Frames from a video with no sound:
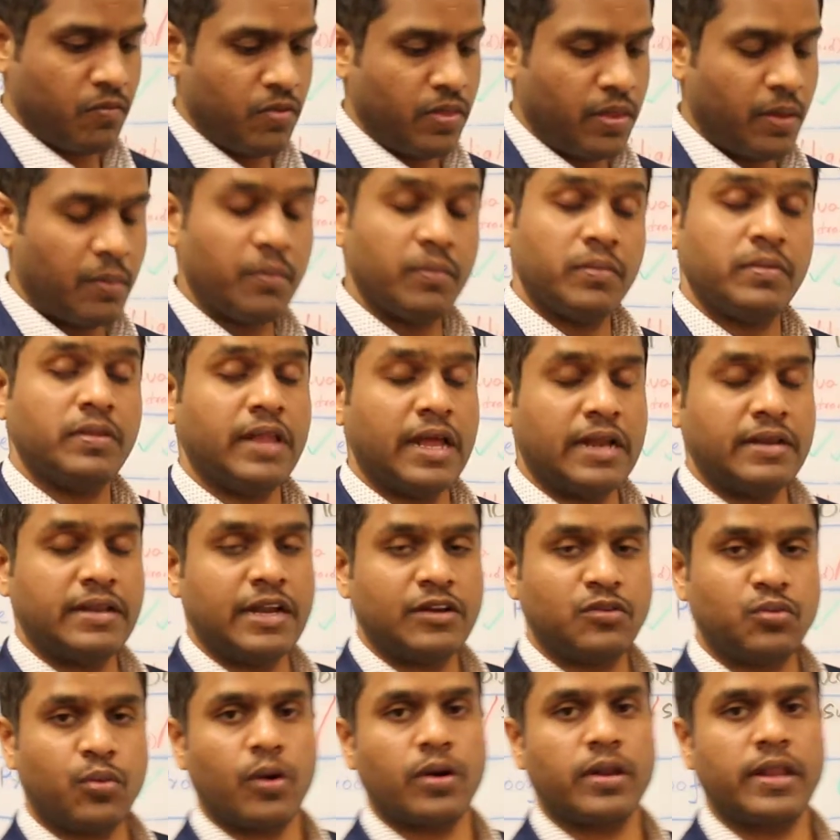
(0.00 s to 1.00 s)

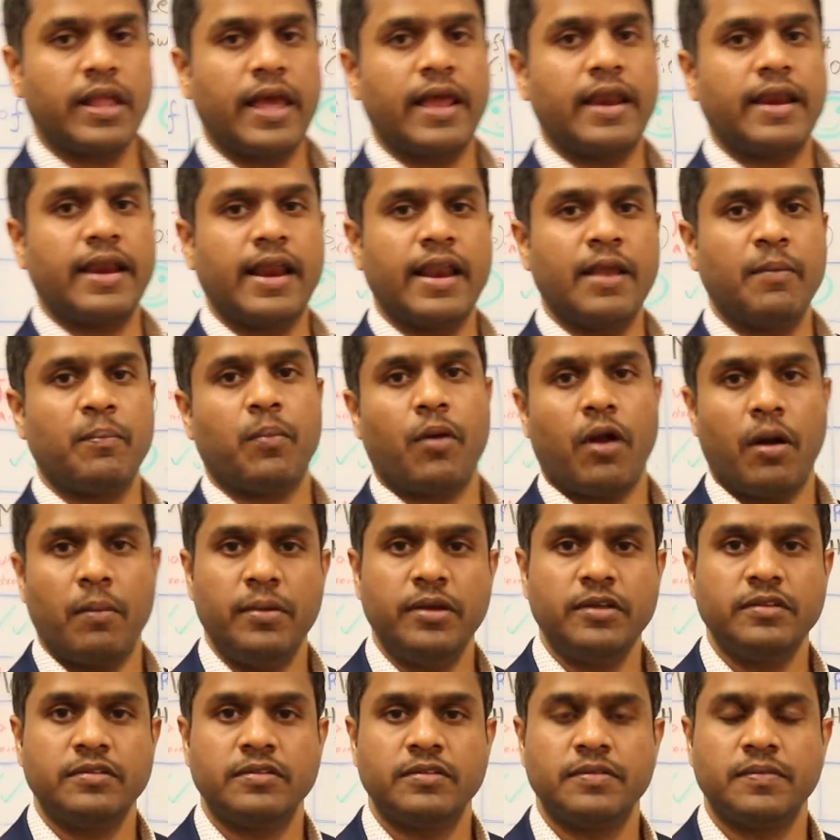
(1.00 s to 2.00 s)
That's what they really
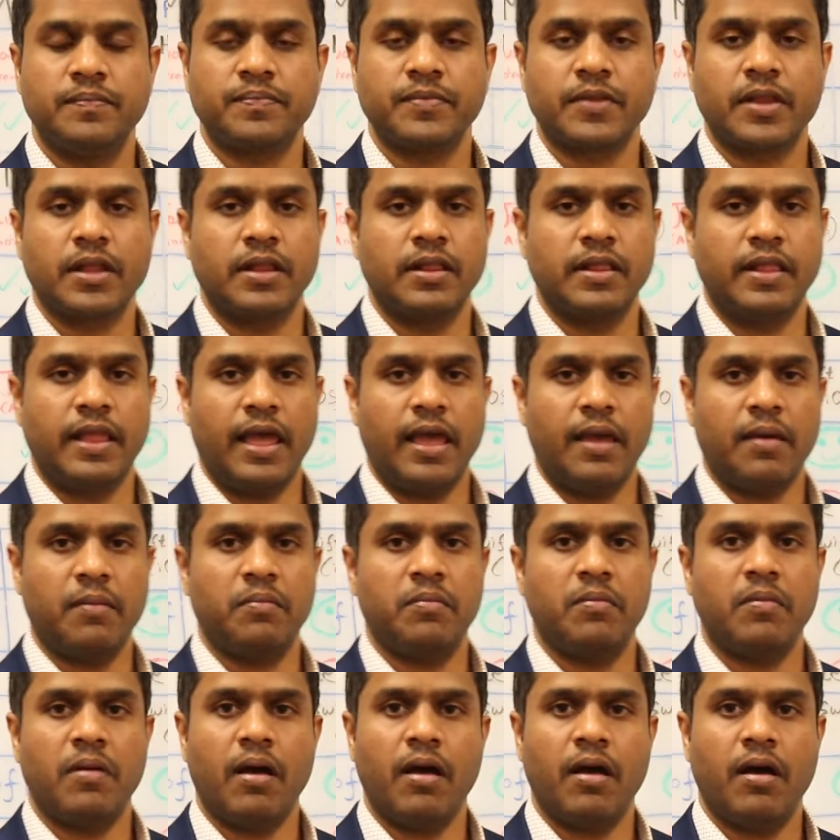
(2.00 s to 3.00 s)
promise. They
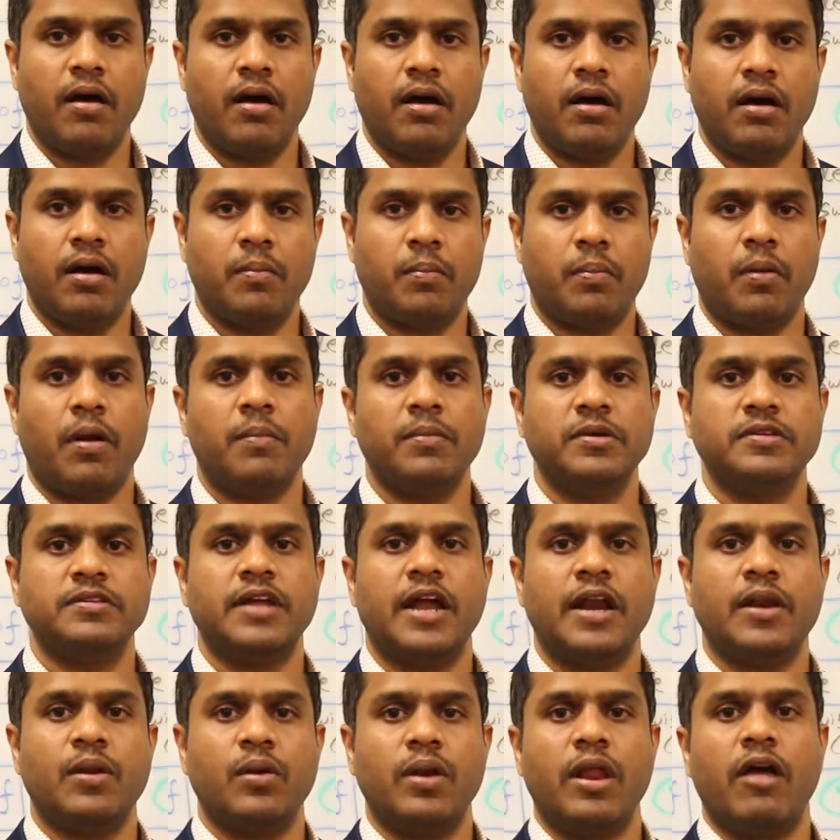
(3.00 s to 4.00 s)
promise
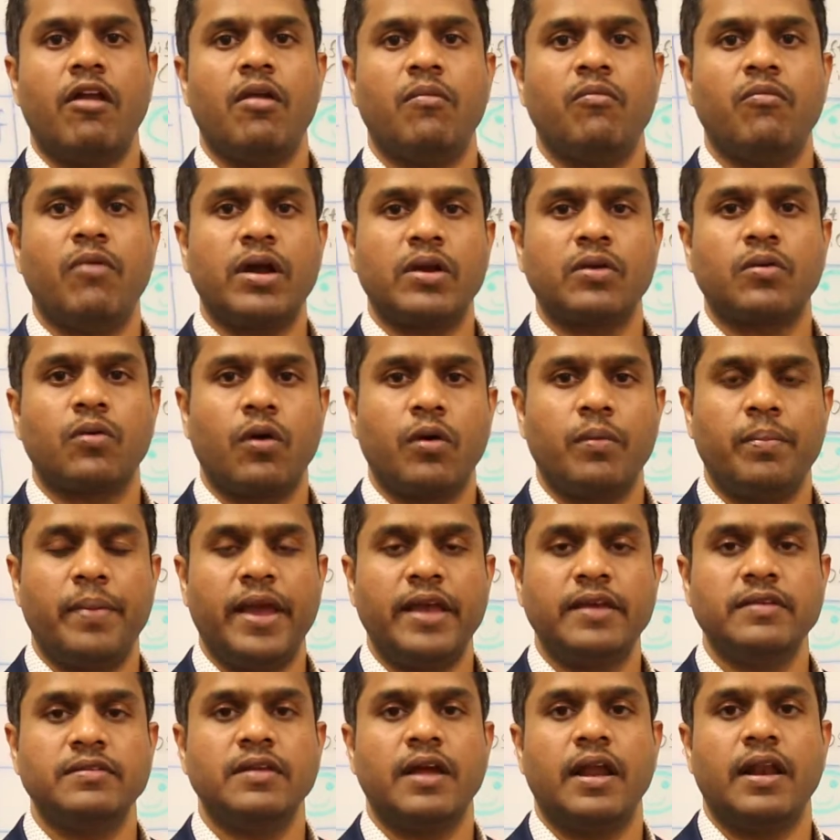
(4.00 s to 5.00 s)
that you develop one code
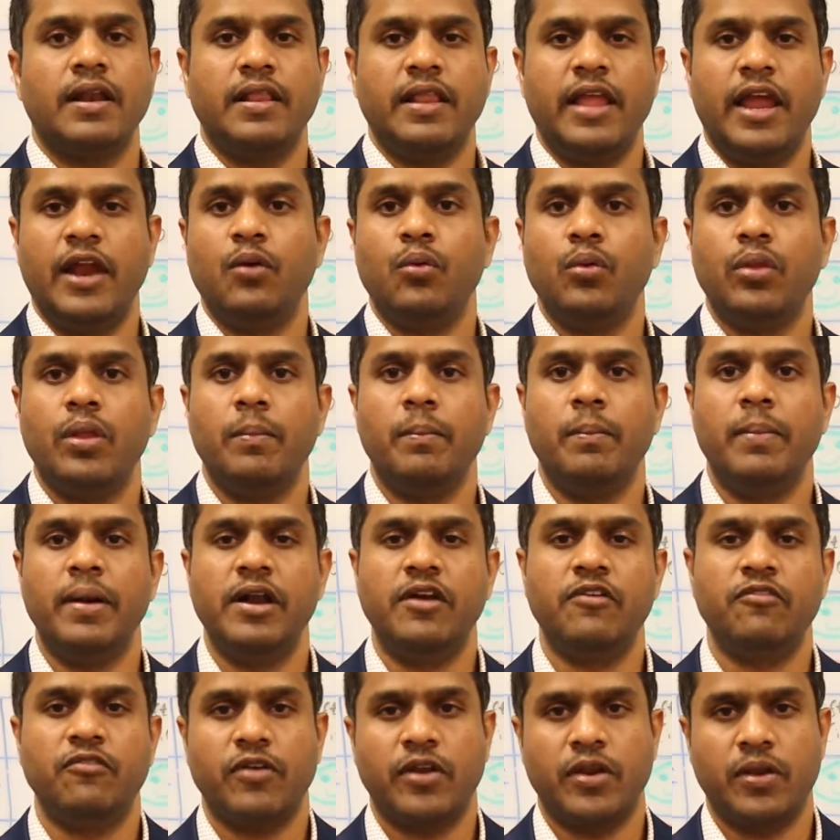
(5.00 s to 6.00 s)
base and they do the
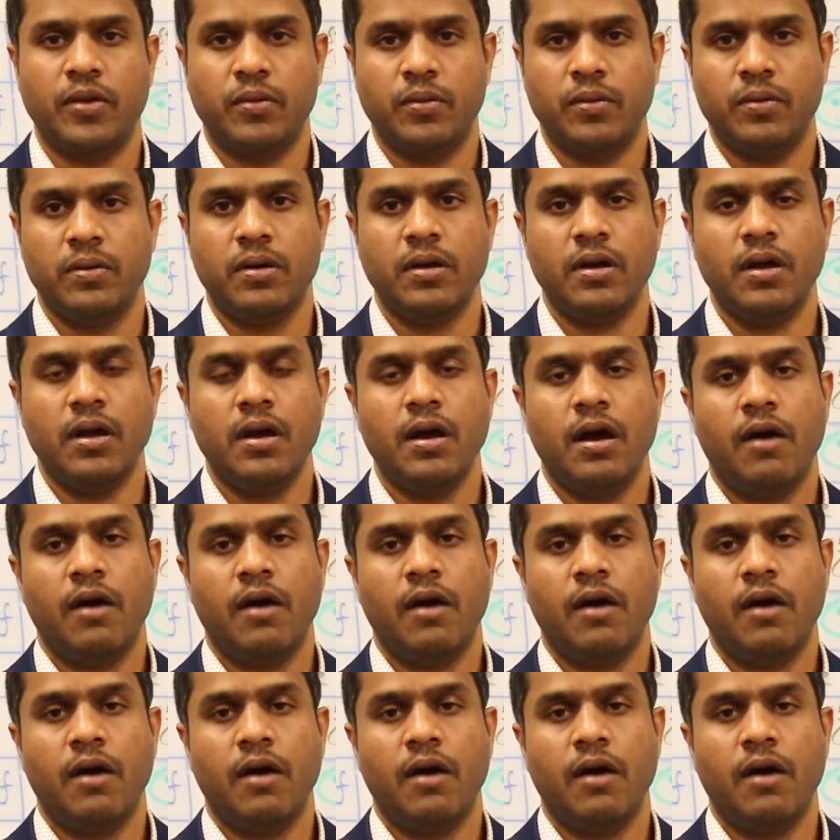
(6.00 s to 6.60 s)
build for you.